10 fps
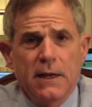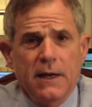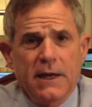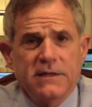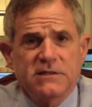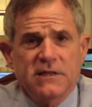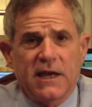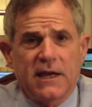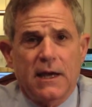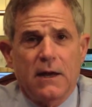It's
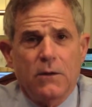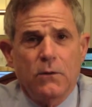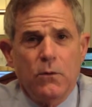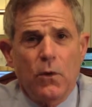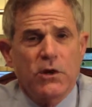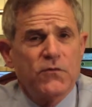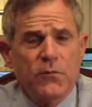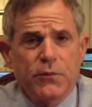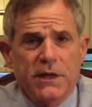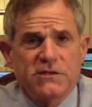a wonderful
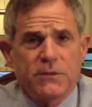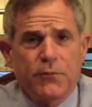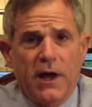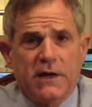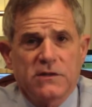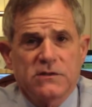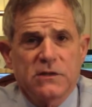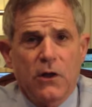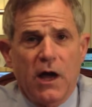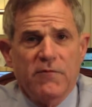place to practice law.